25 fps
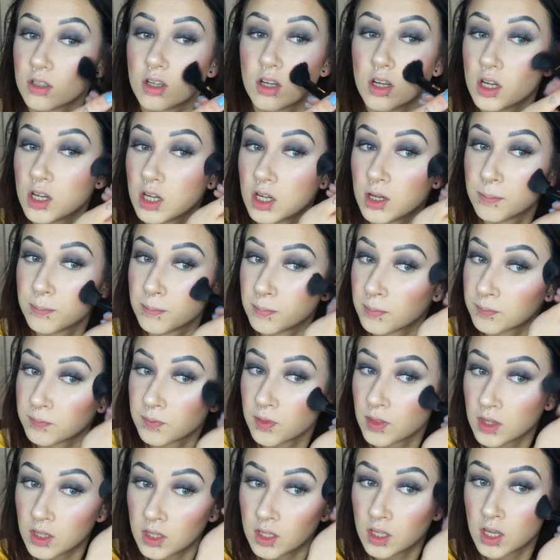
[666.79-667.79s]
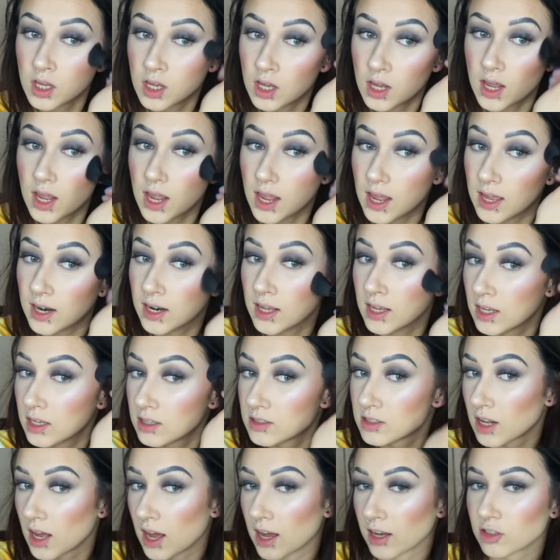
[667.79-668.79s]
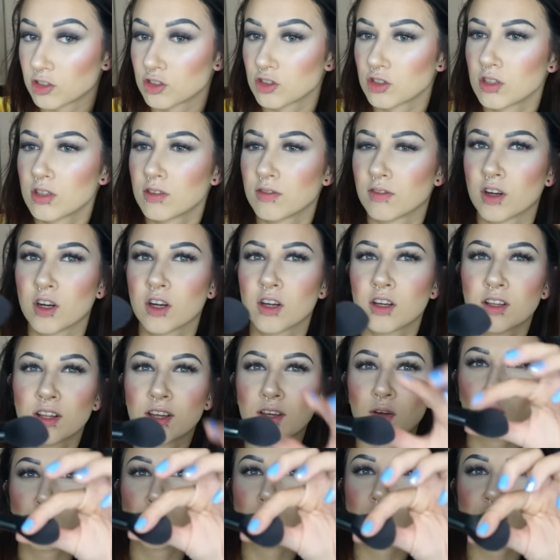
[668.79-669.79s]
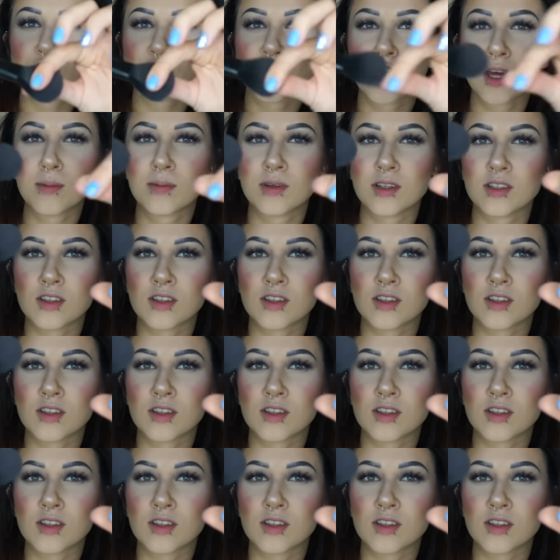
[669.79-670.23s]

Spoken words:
And it is actually very like weird shaped.